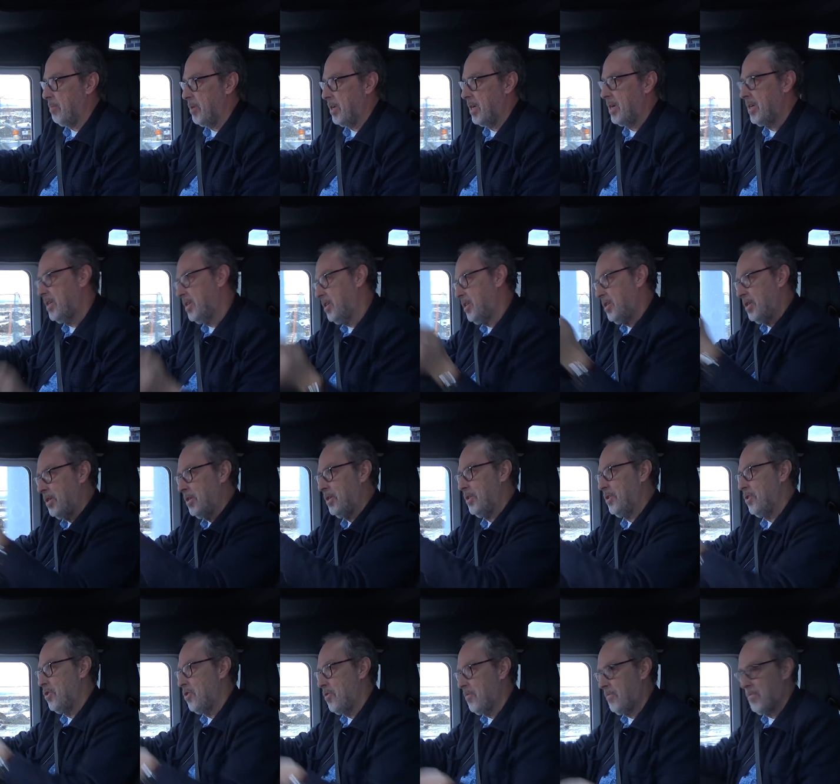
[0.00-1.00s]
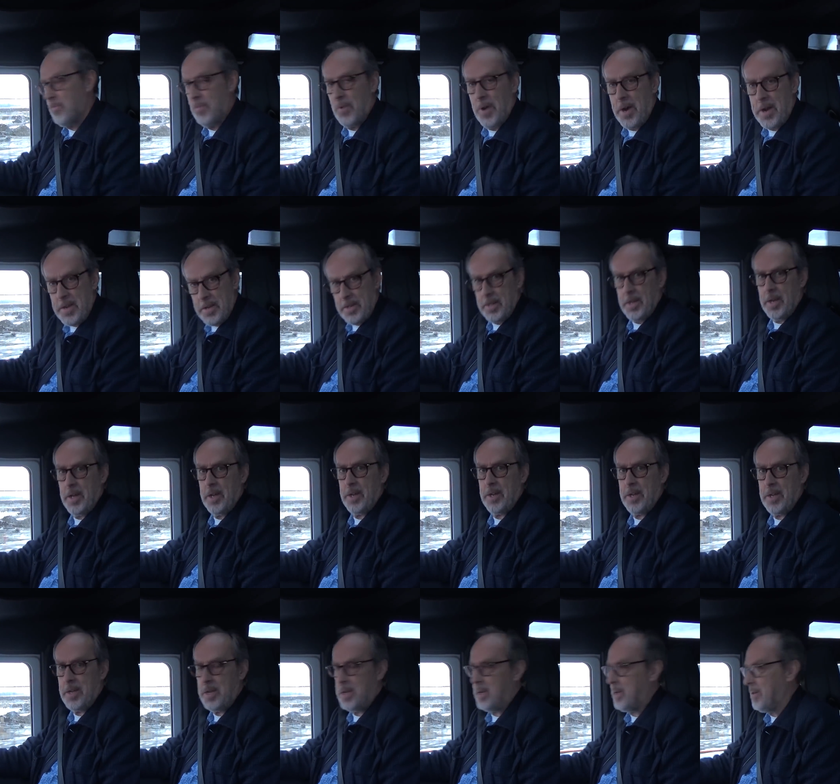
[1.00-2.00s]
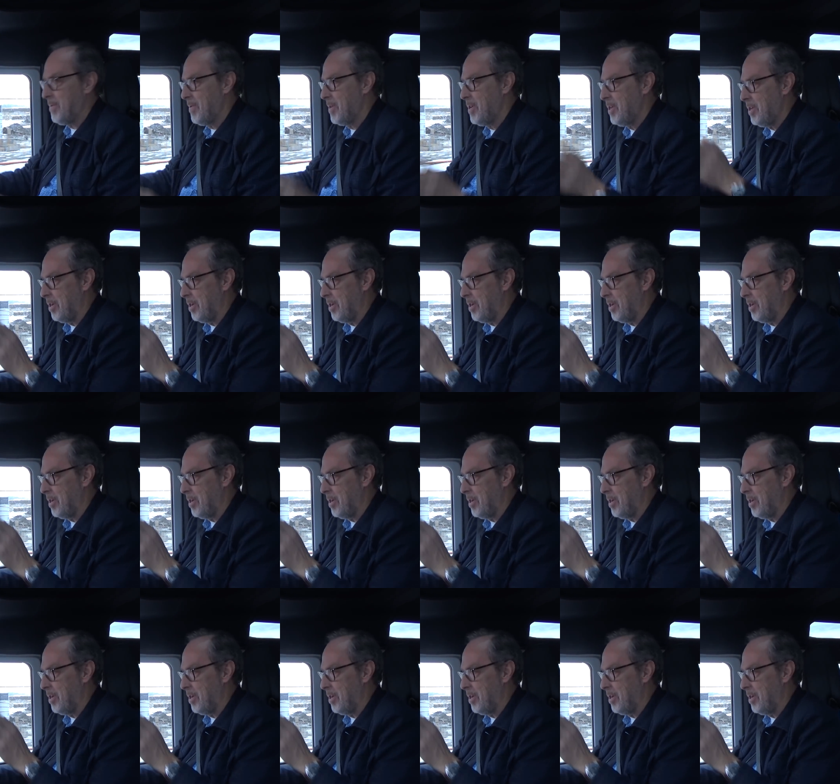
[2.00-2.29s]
but I'm going to turn off right down here